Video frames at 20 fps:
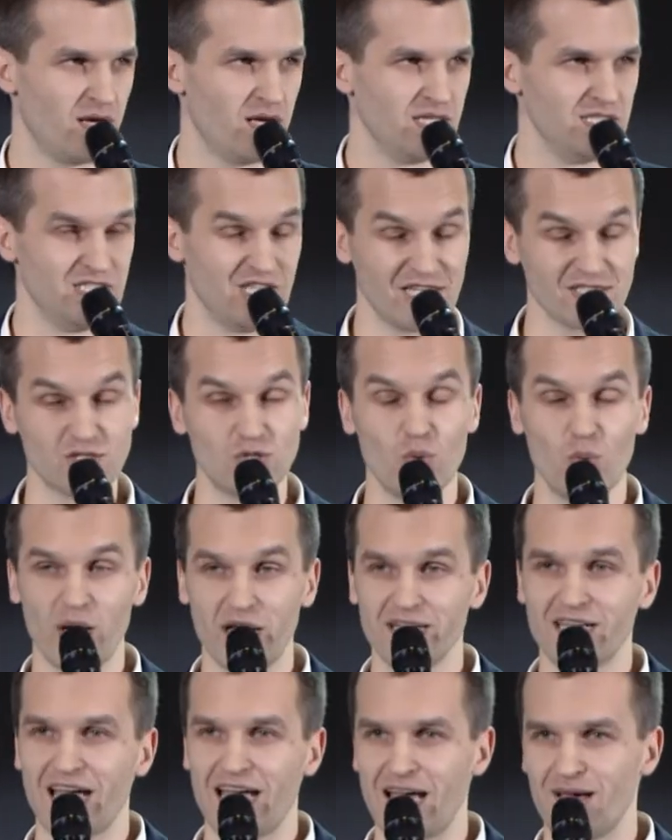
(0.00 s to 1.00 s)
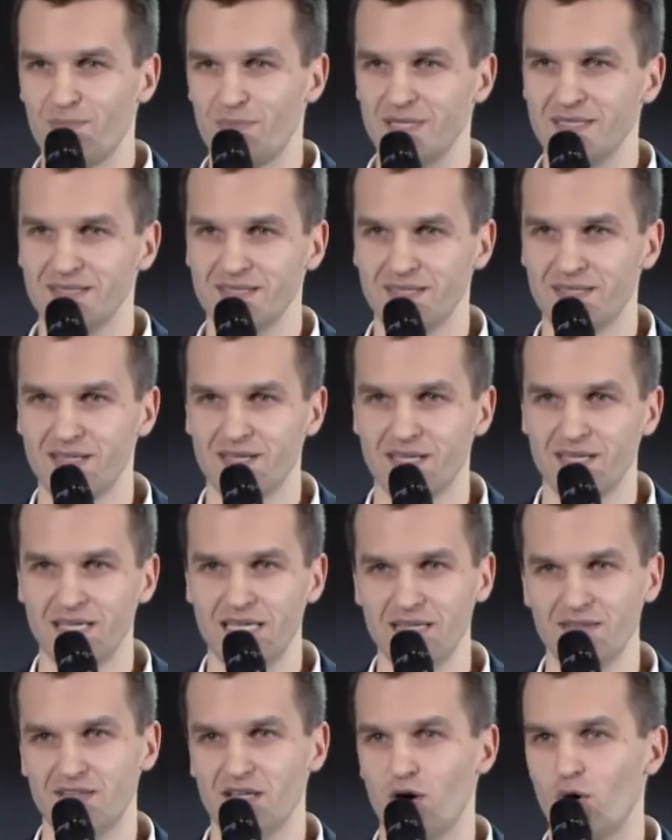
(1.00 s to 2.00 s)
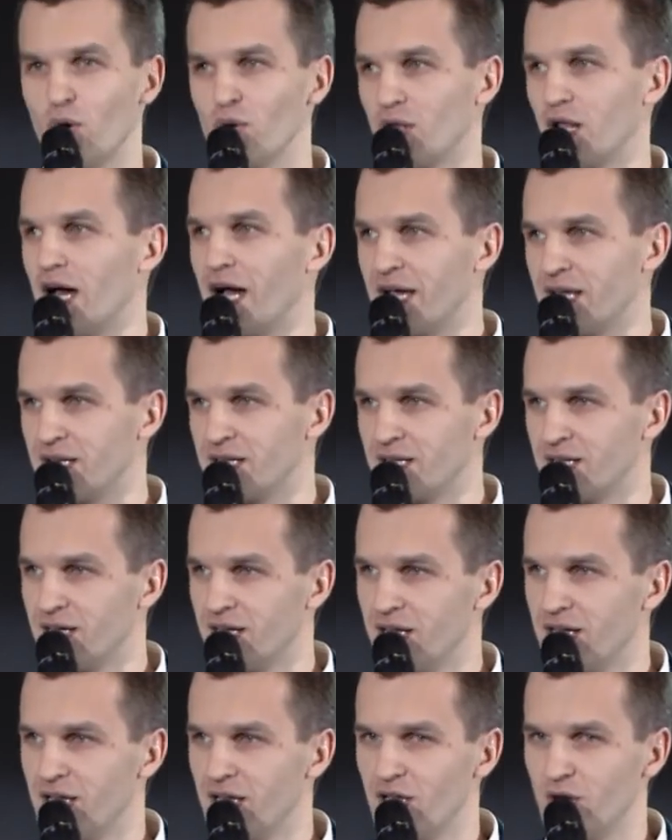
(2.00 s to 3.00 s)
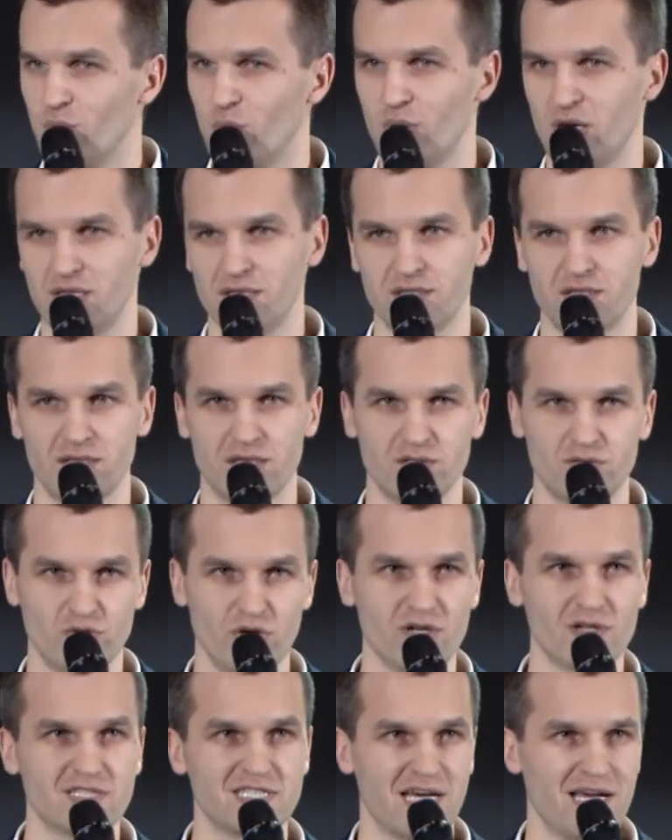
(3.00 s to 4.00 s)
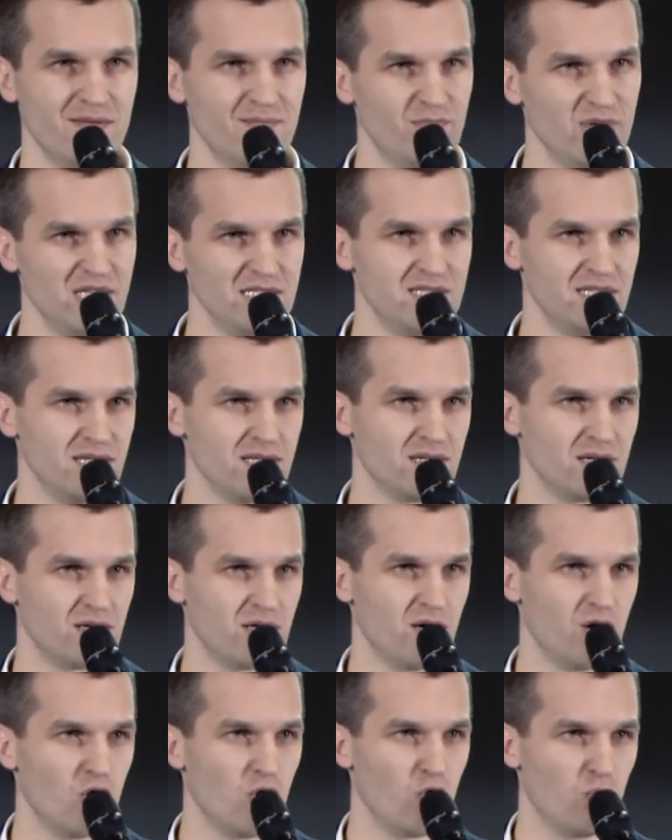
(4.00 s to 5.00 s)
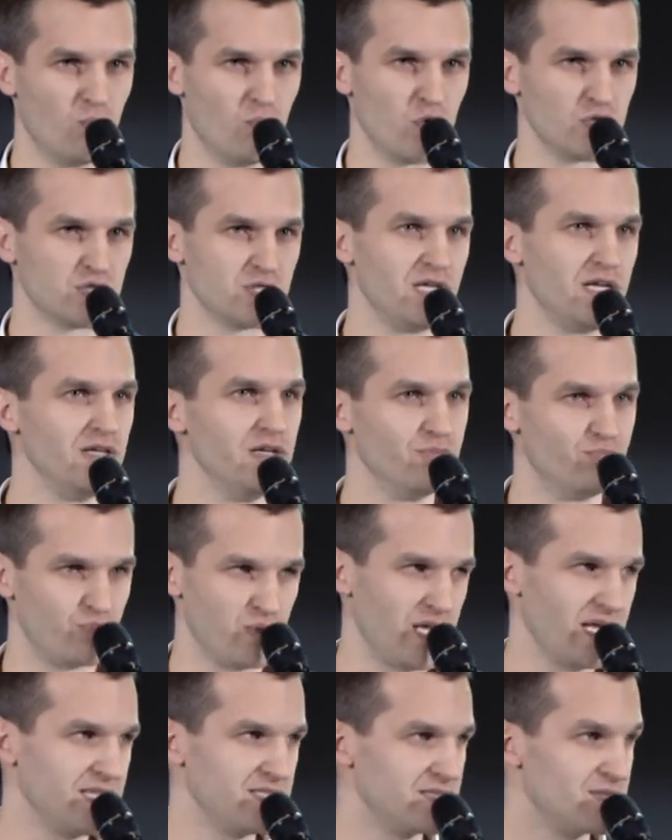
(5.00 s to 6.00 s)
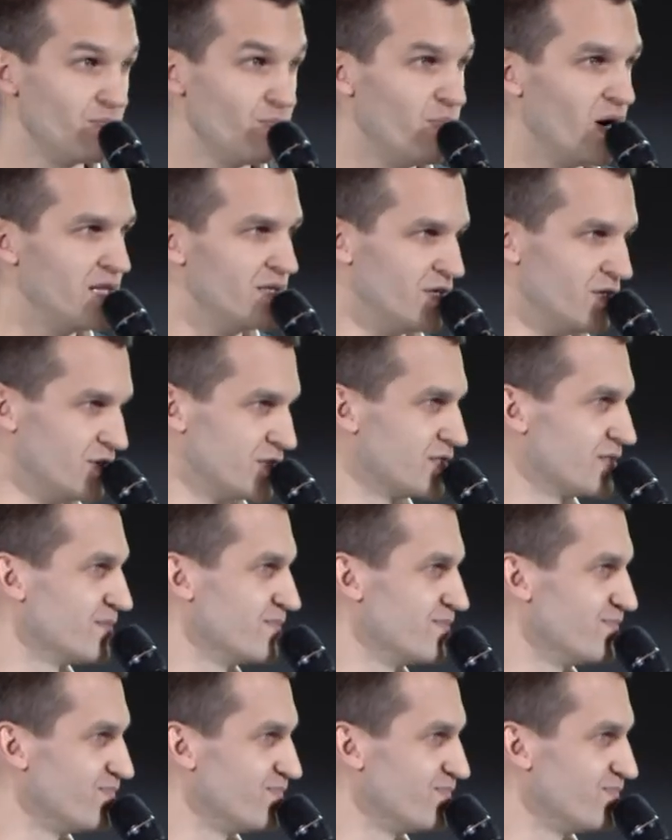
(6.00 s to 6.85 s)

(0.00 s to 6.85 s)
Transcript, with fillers: just the way it happened in the online, when real-time bidding mostly replaced banners.